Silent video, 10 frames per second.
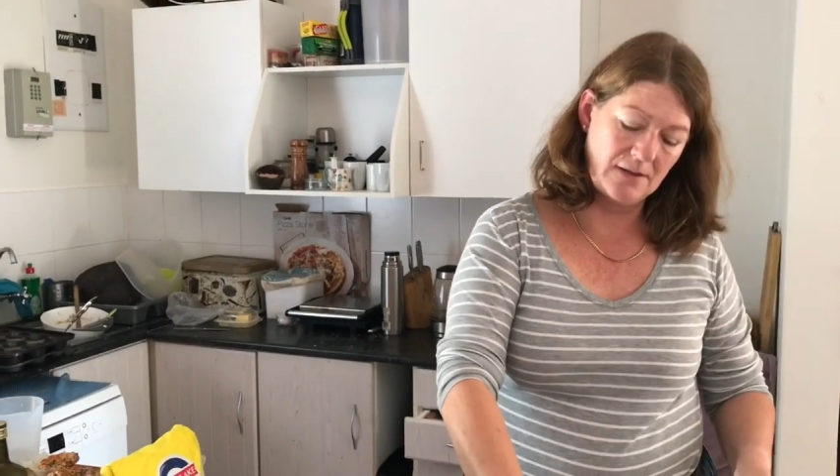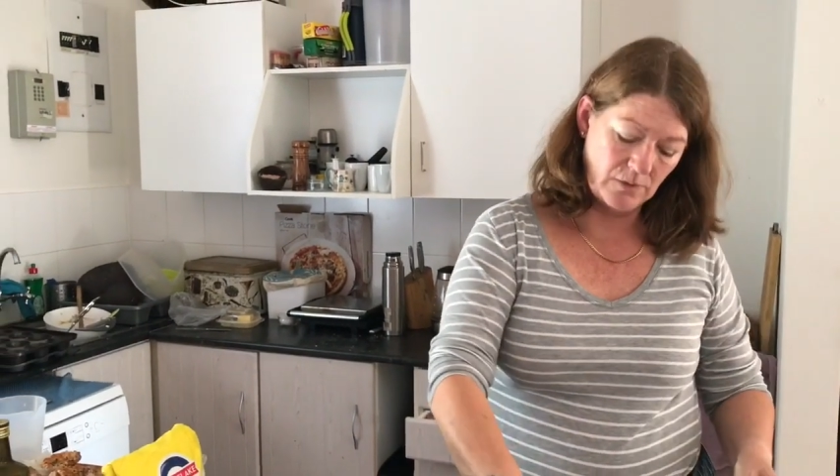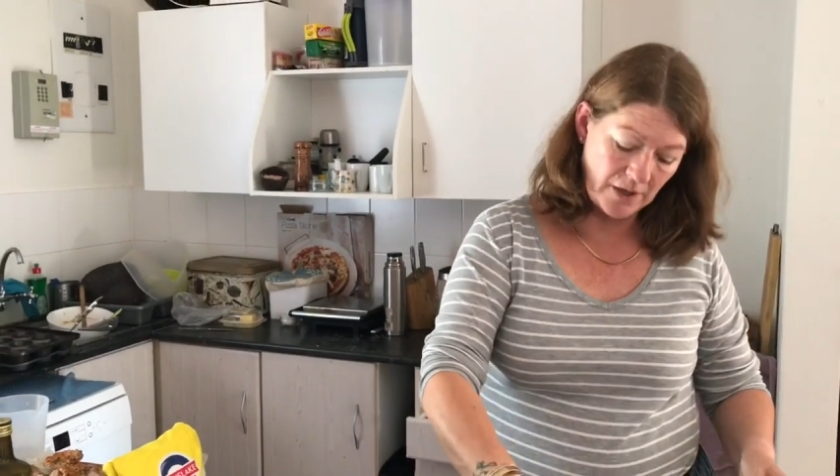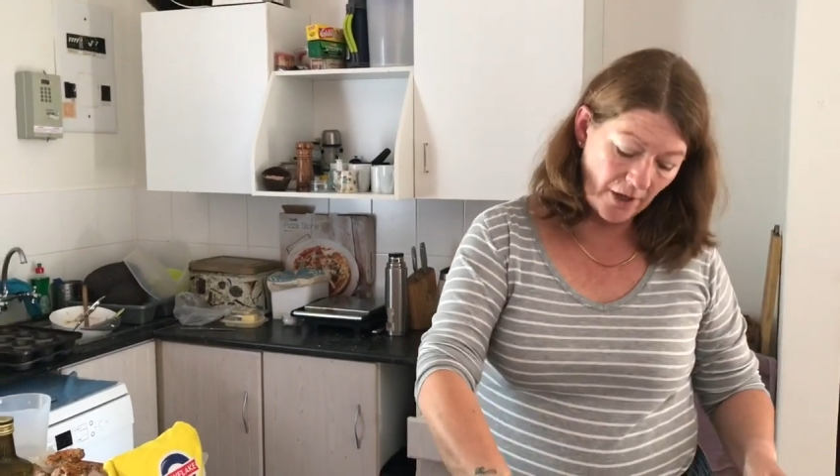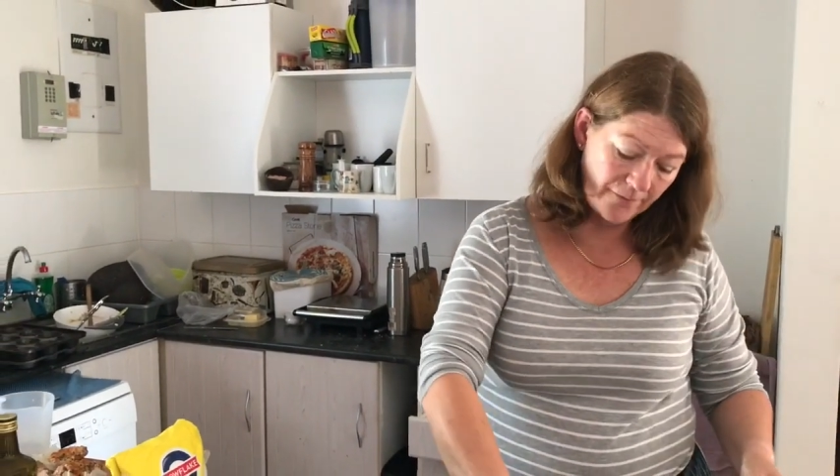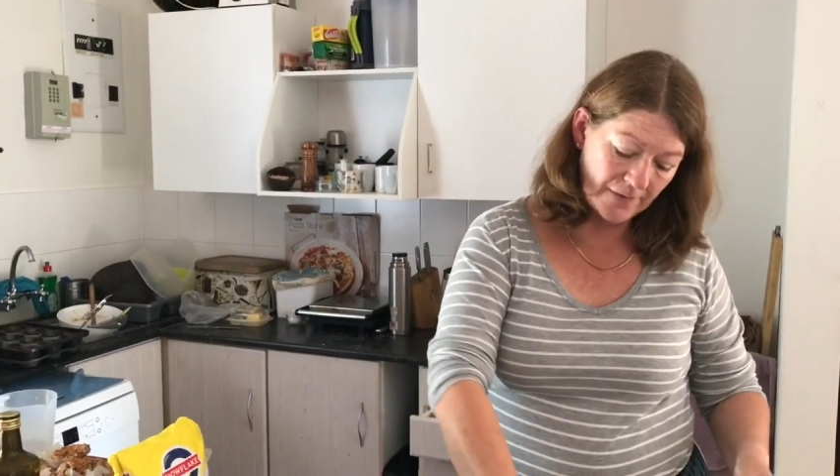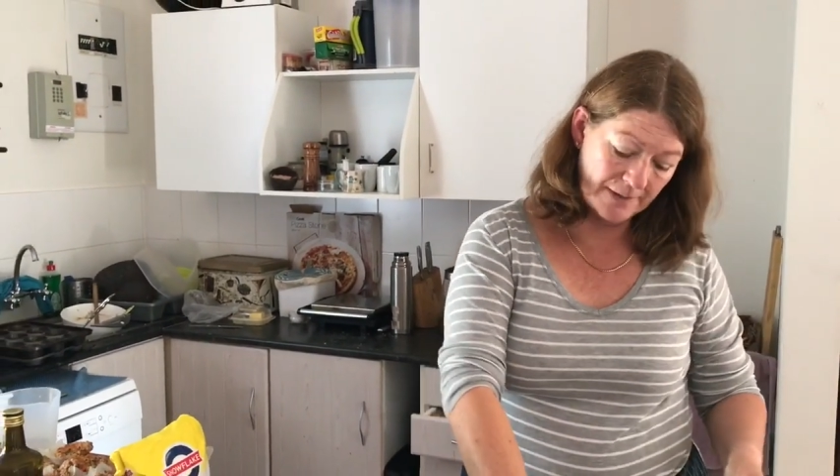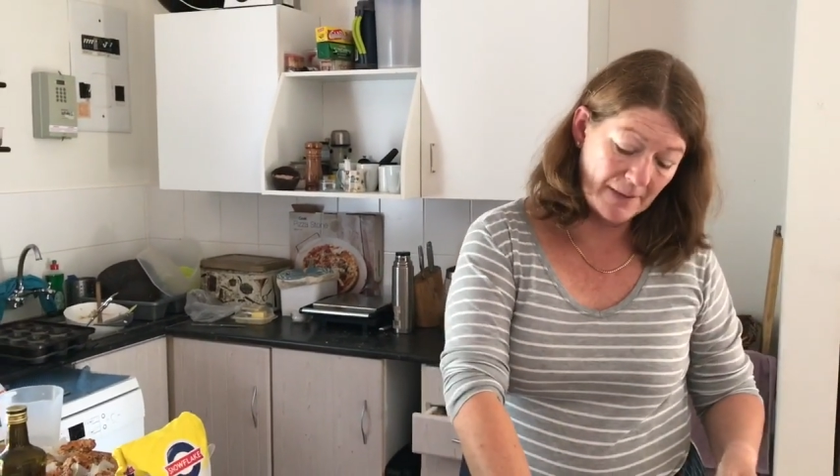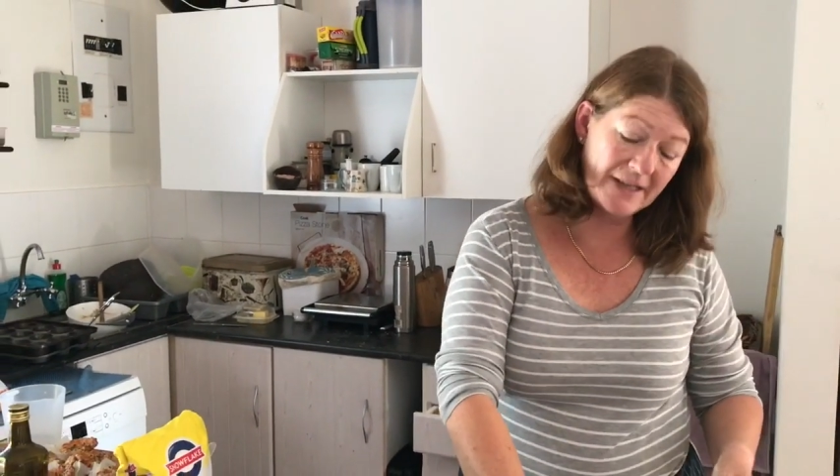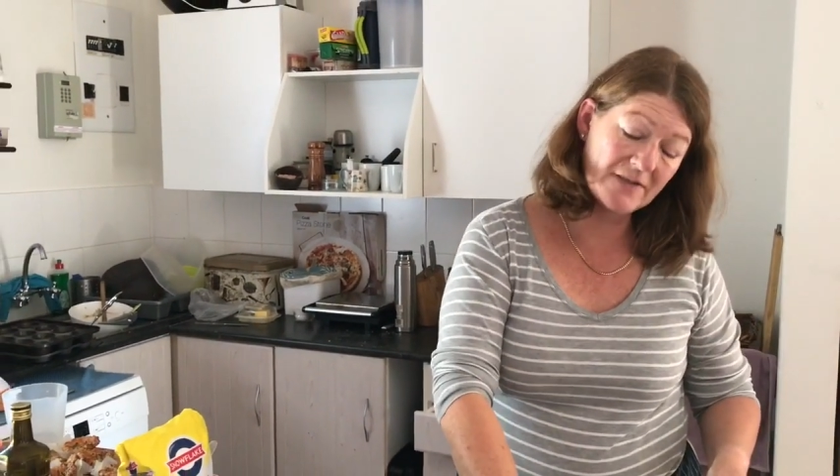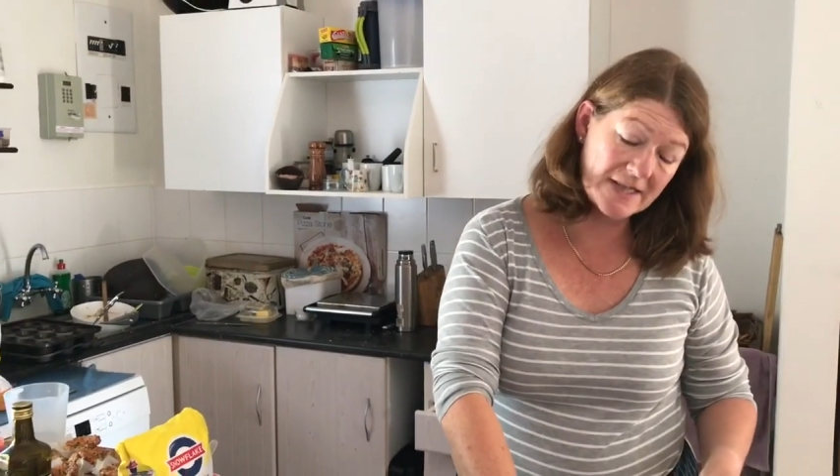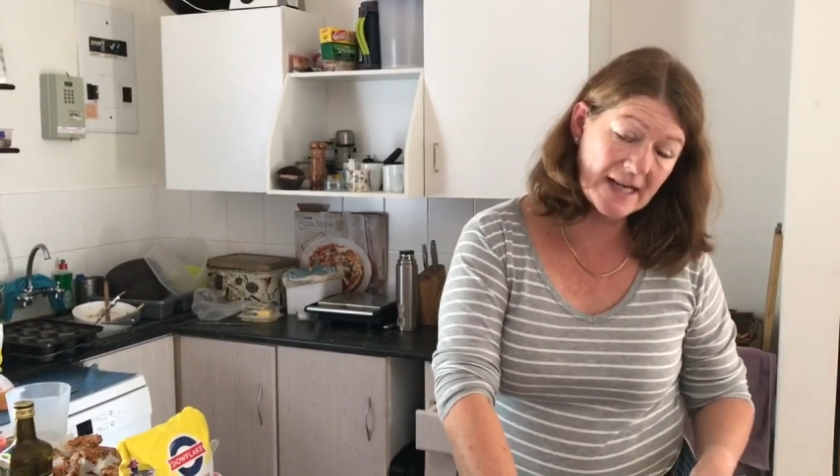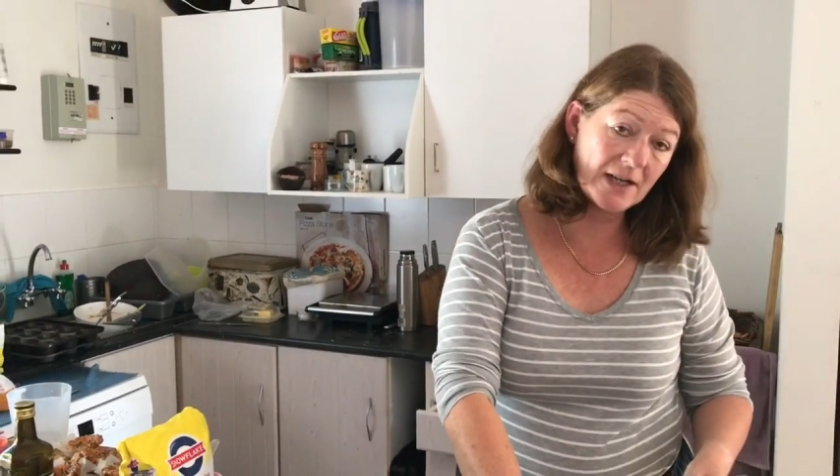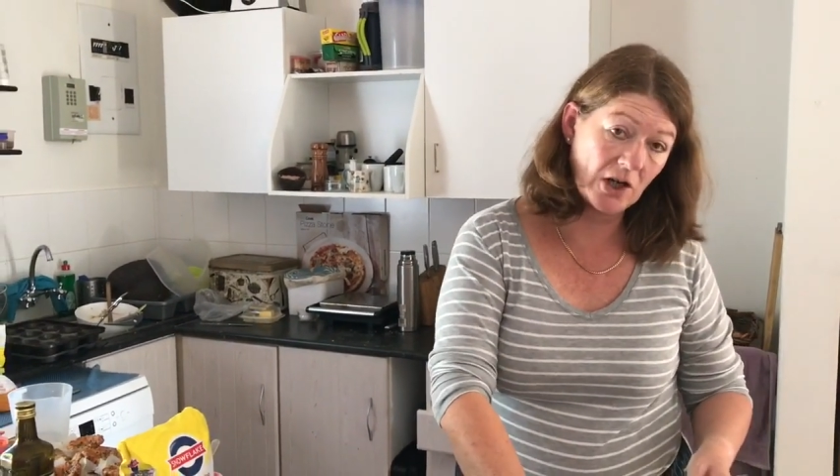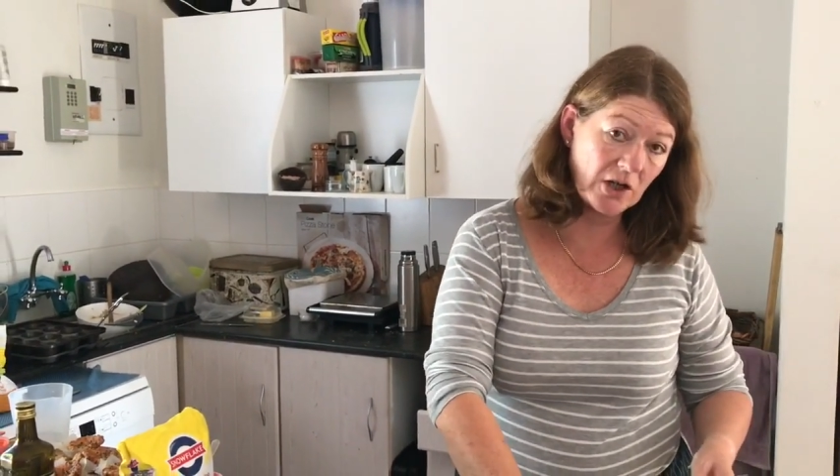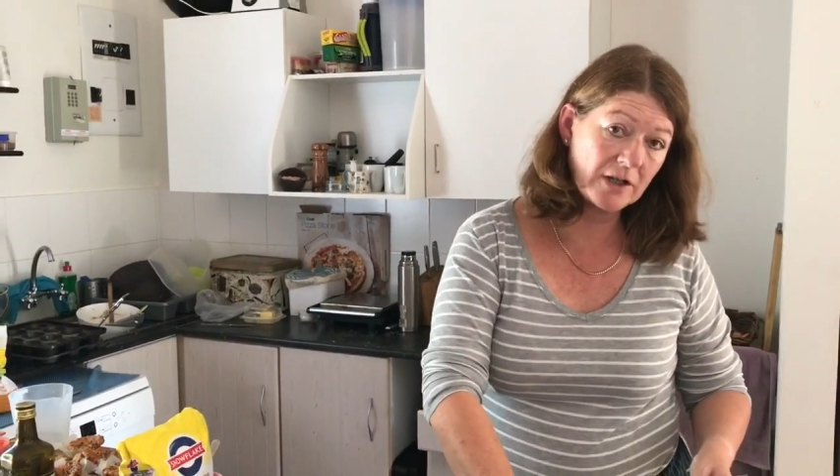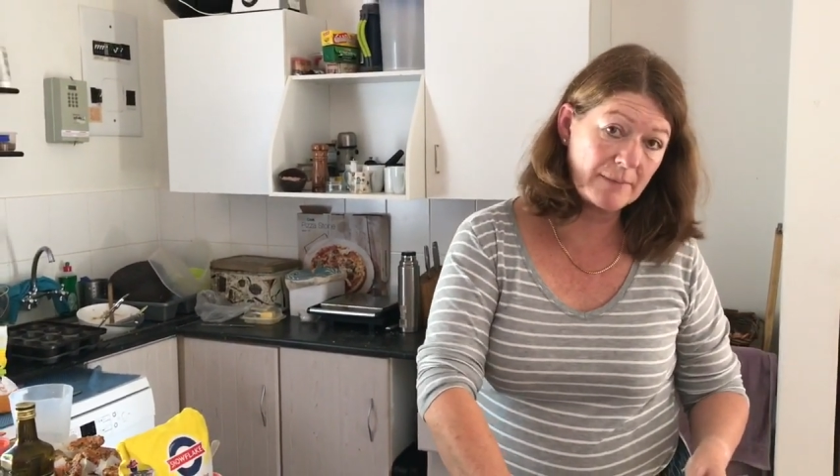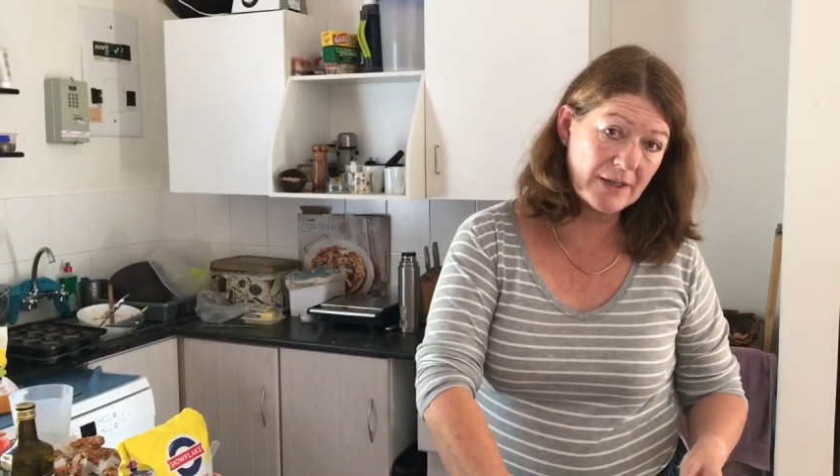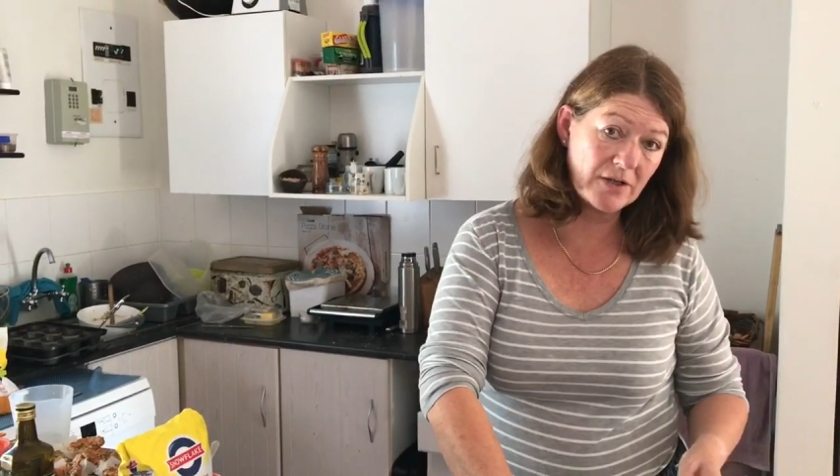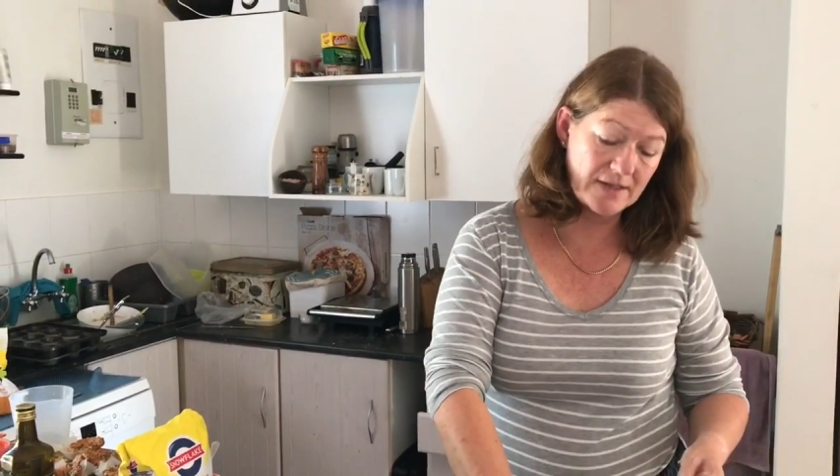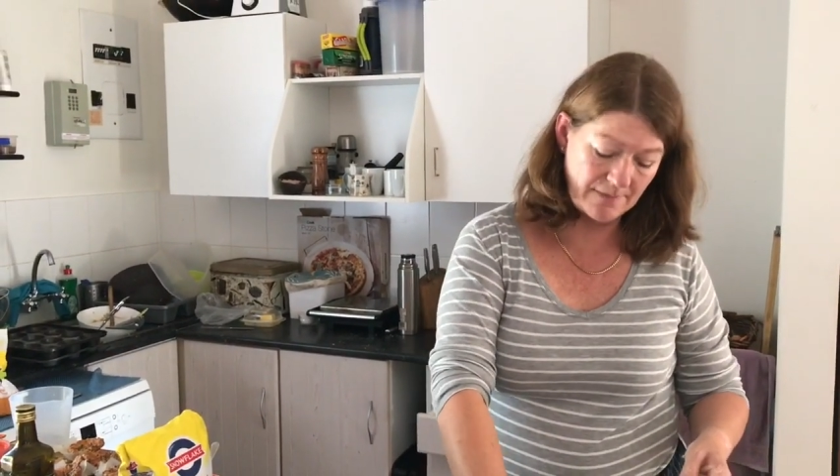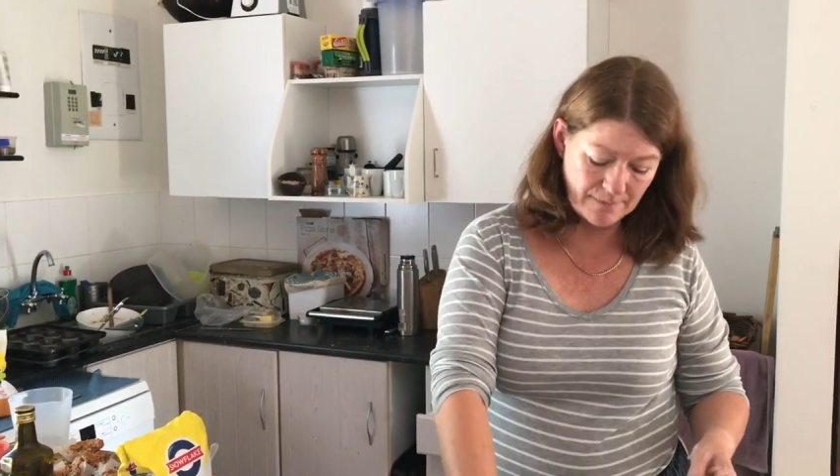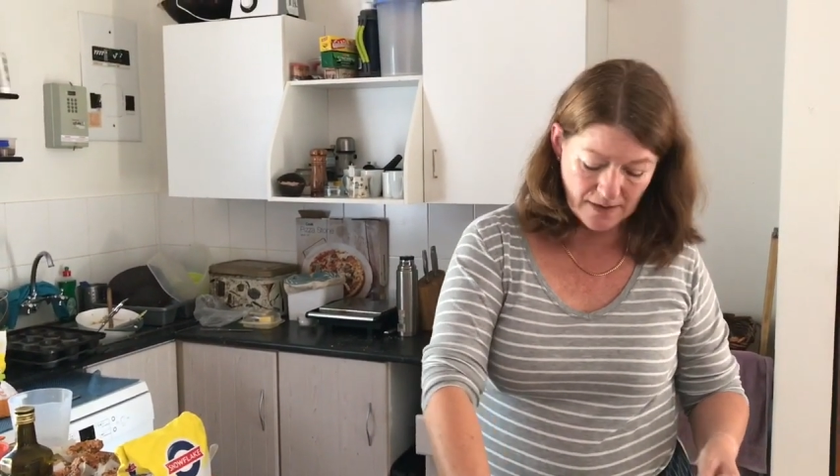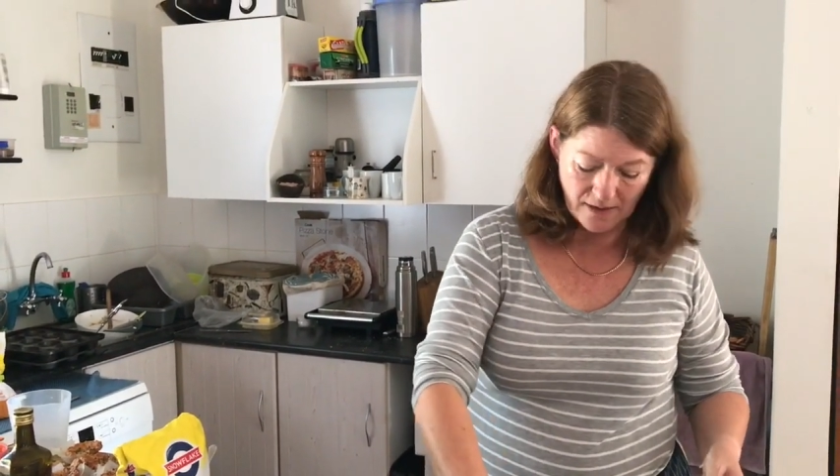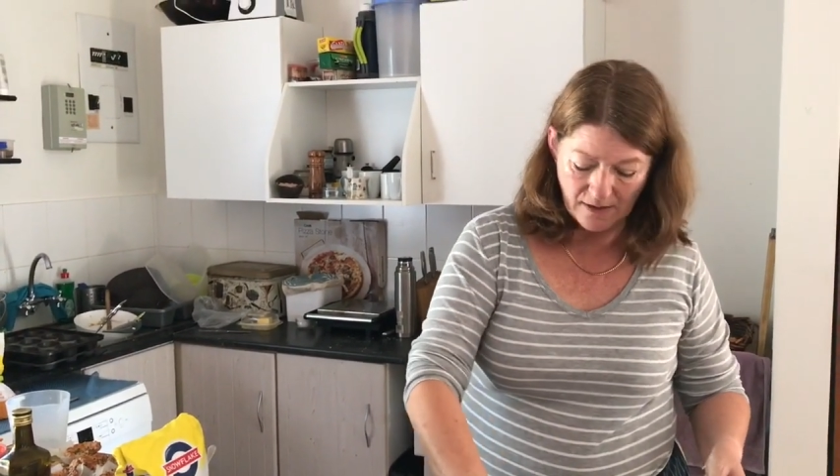Well, hopefully it might even take longer because I'm